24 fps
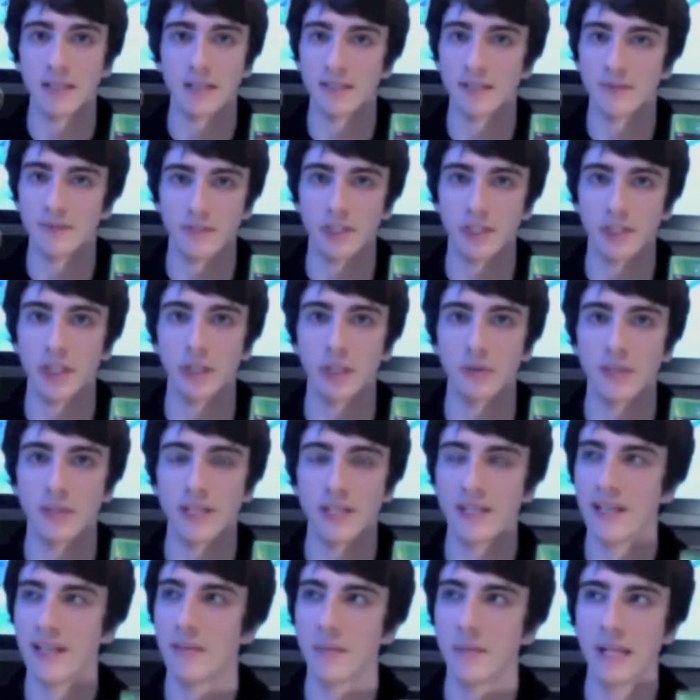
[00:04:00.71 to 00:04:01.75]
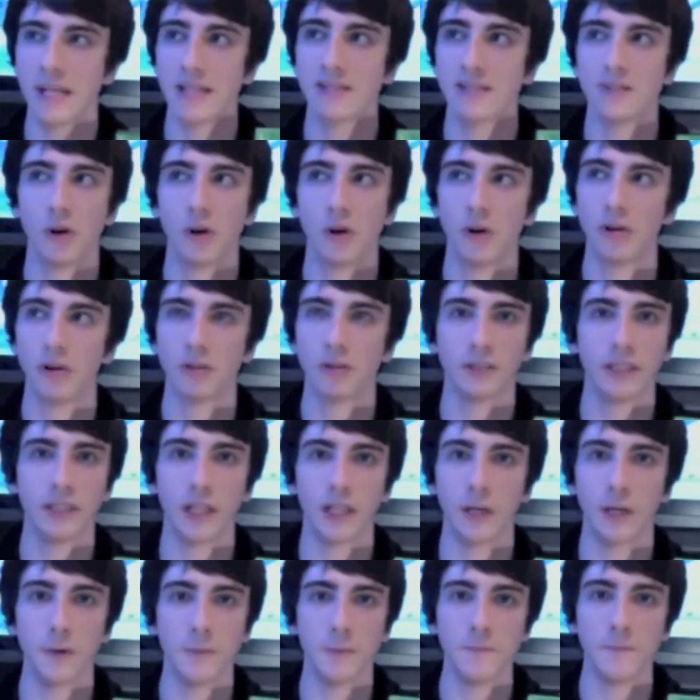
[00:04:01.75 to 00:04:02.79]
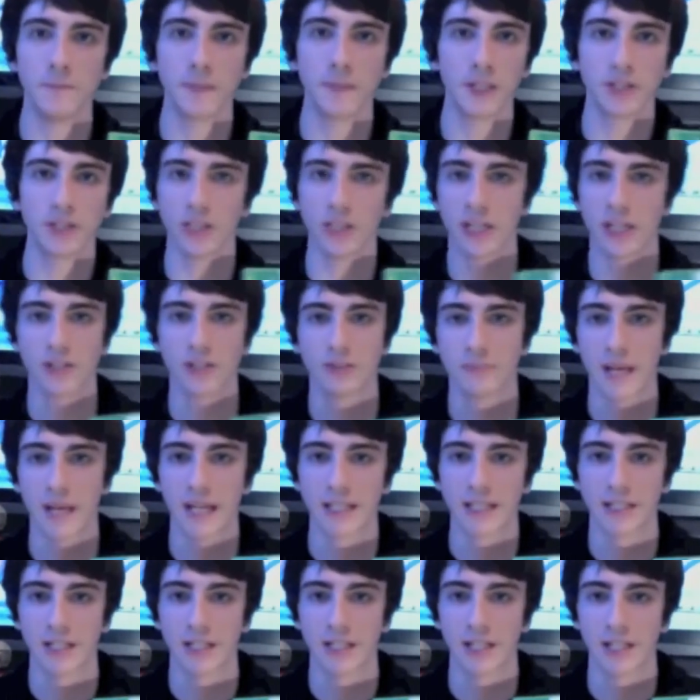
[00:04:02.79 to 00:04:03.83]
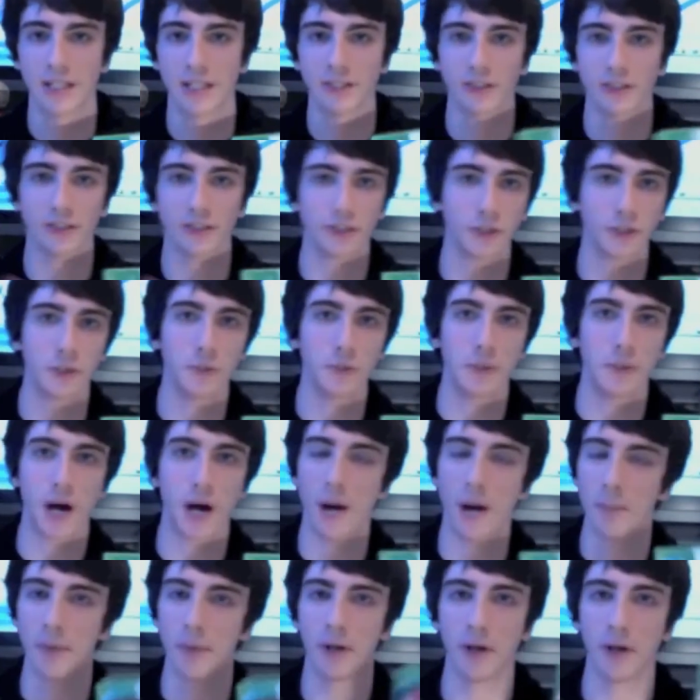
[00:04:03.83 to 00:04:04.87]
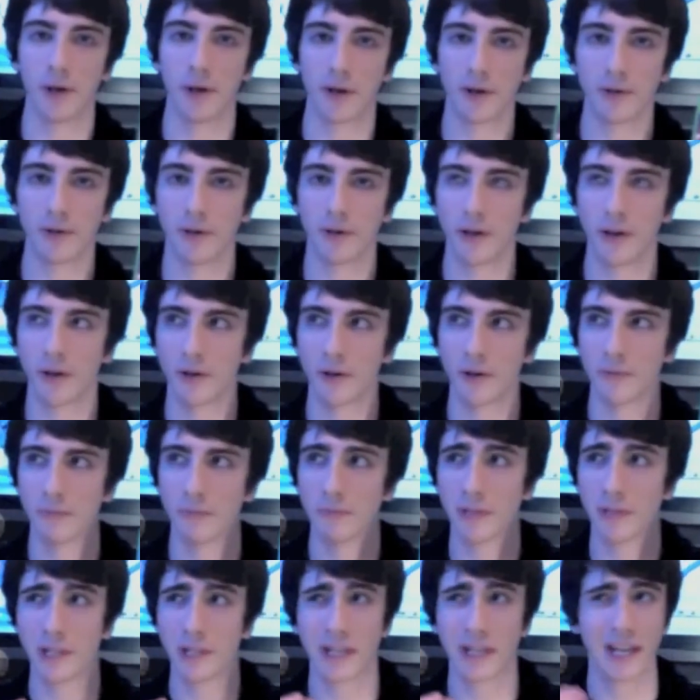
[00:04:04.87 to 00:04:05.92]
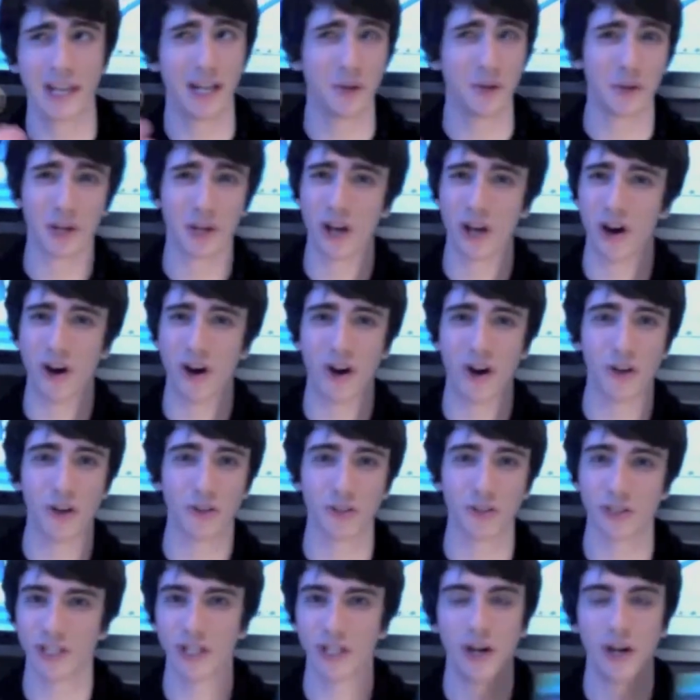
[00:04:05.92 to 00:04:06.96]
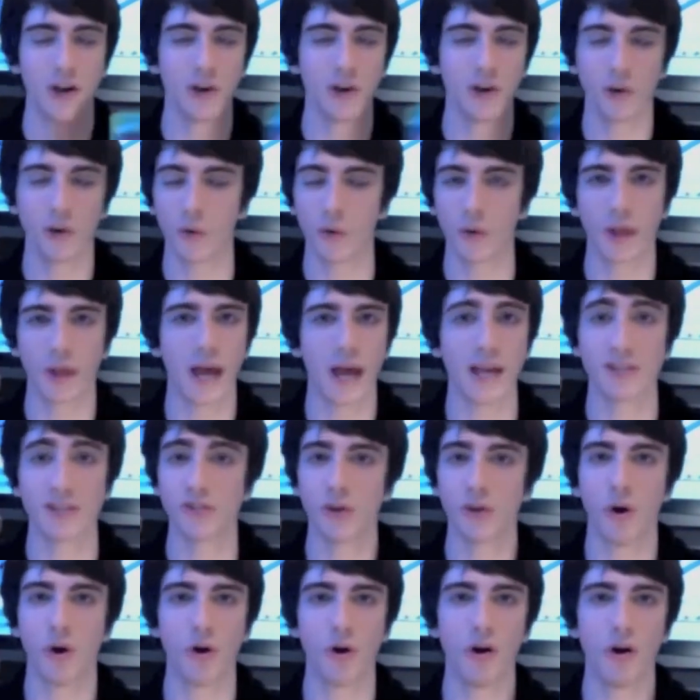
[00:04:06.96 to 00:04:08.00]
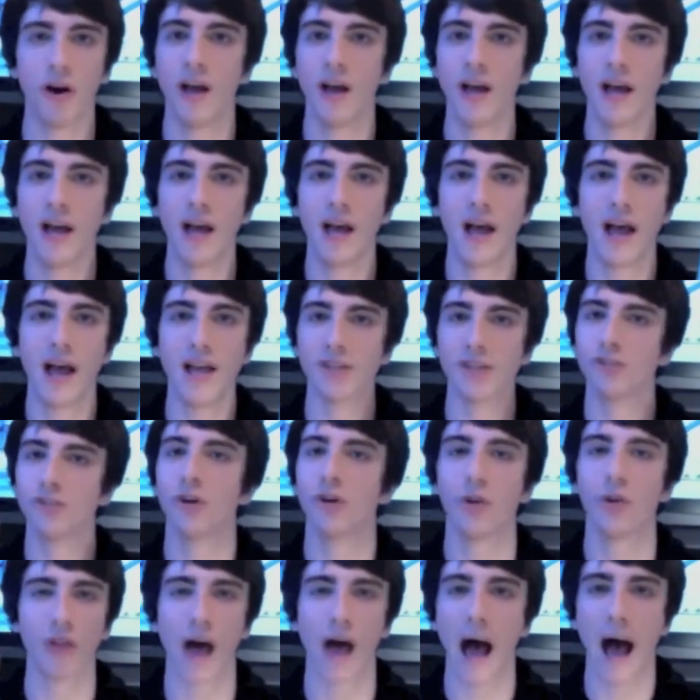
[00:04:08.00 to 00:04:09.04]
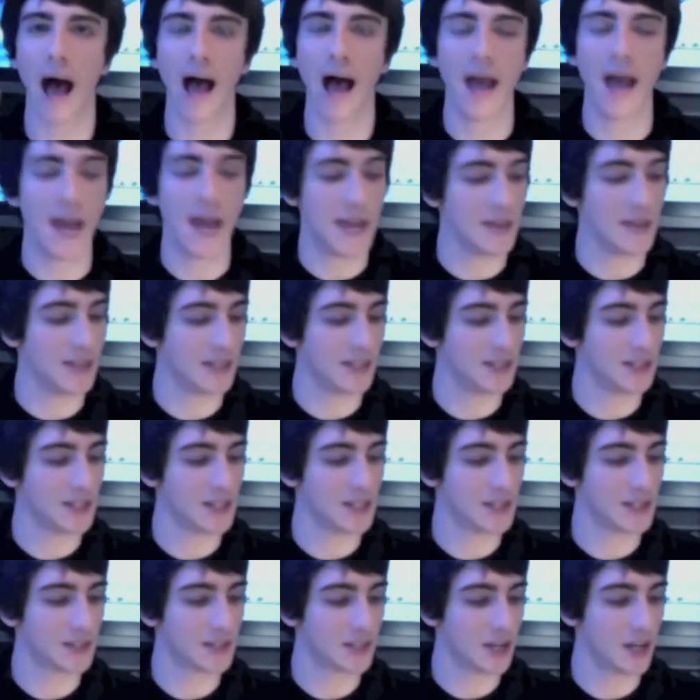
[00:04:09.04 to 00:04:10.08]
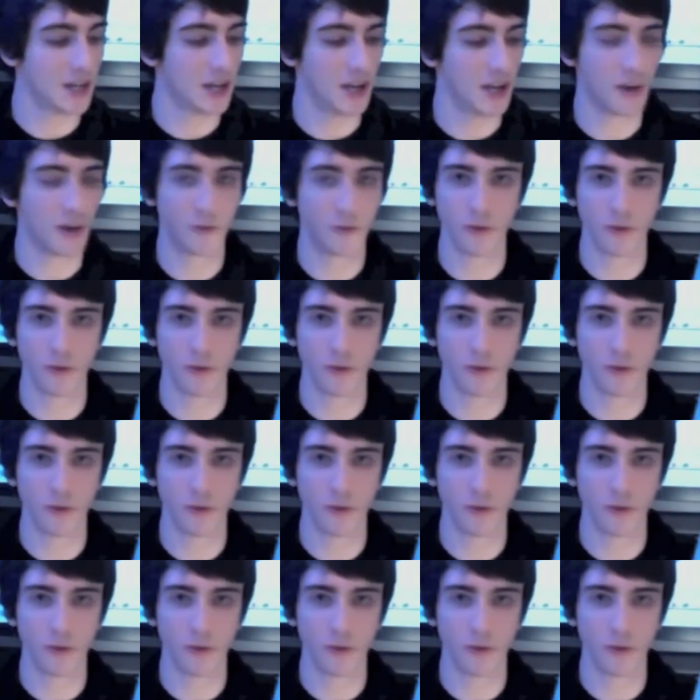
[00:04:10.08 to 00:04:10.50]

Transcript: for you. I mean, it's not, you know, chase the bad guys, shoot them up, get a load of cars, you know, all of that. It's not that. This is a